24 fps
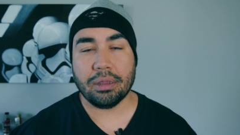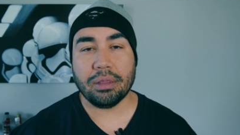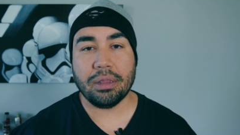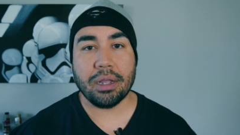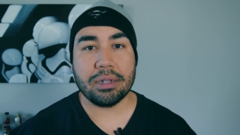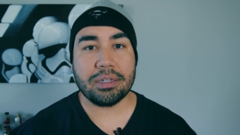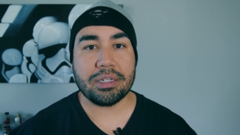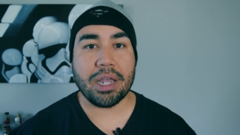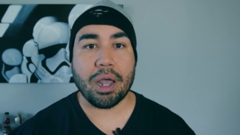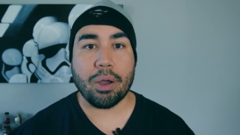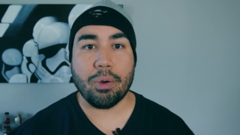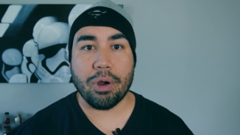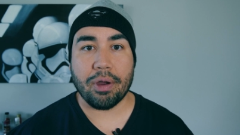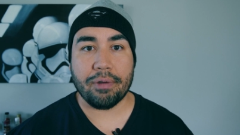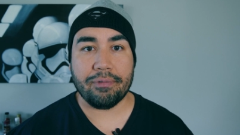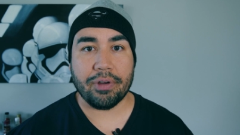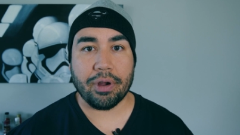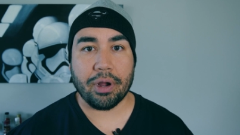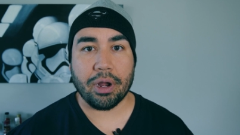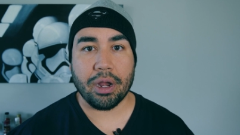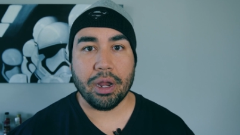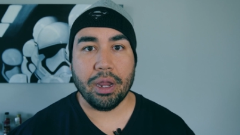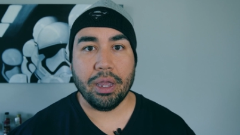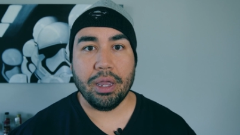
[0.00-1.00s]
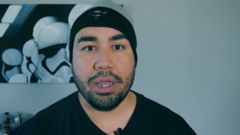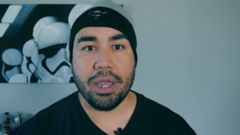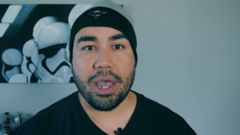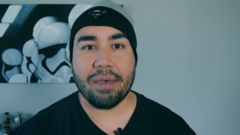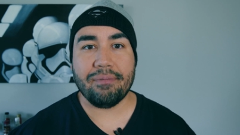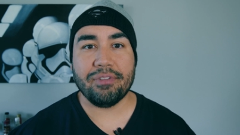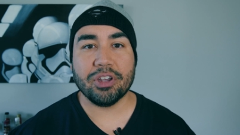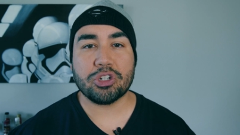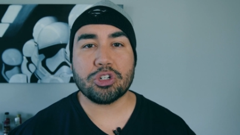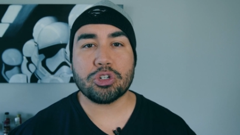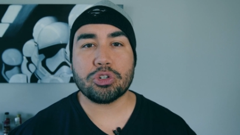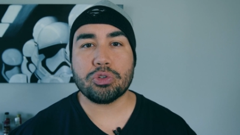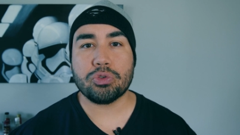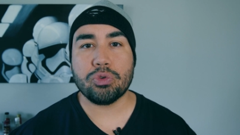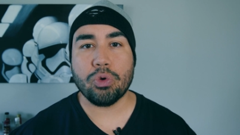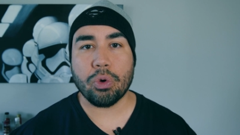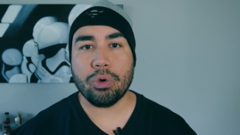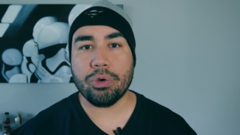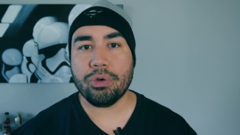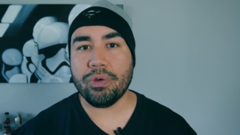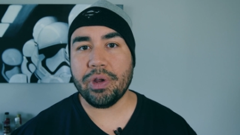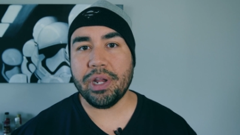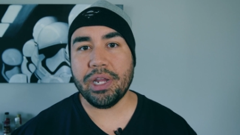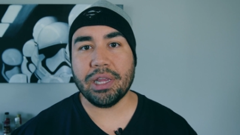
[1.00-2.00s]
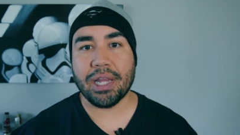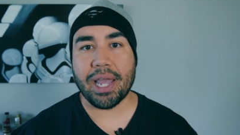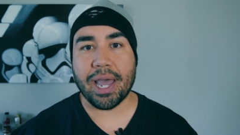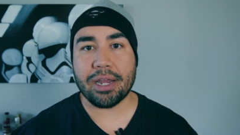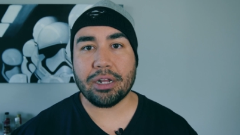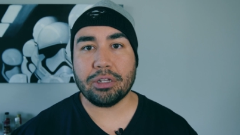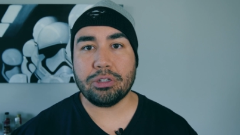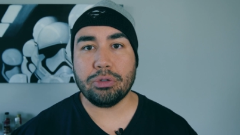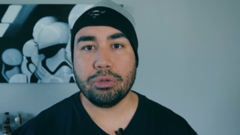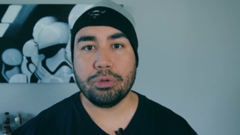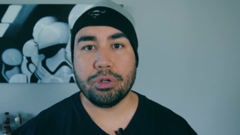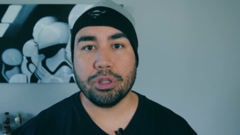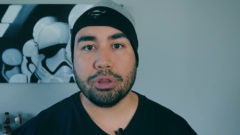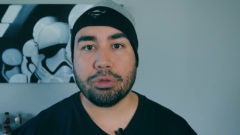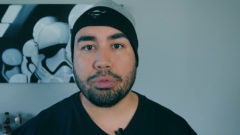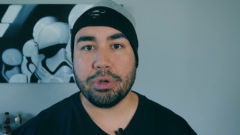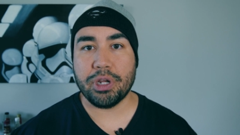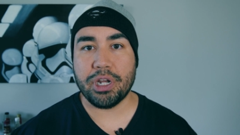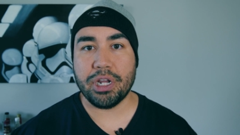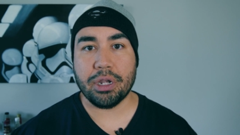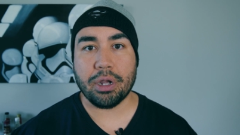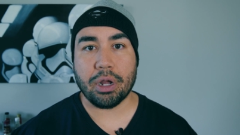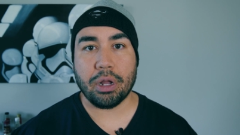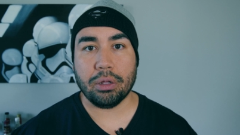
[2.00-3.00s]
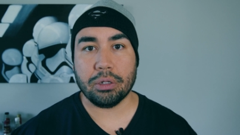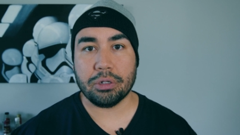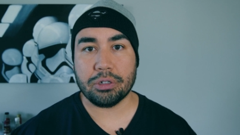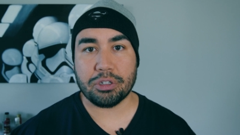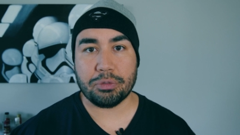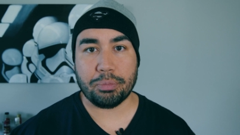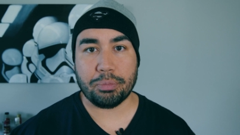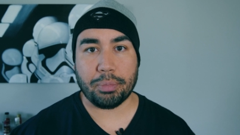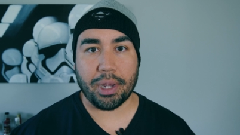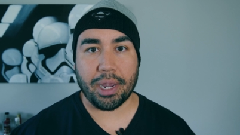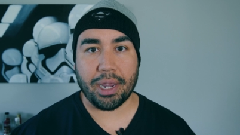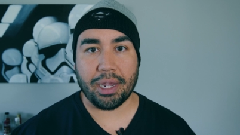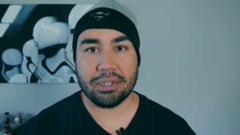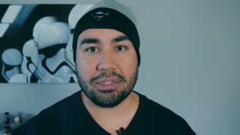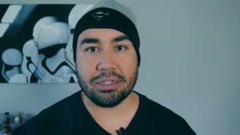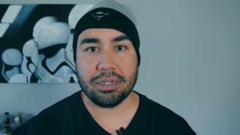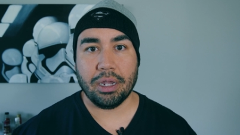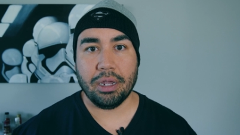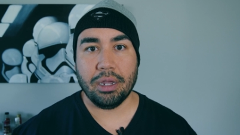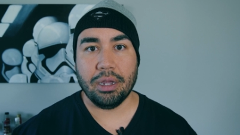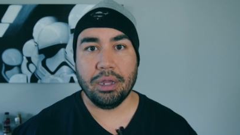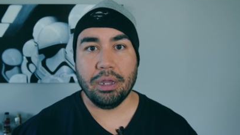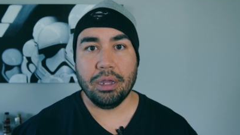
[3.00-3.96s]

LUTs, however, have extraordinary latitude in 3D color space.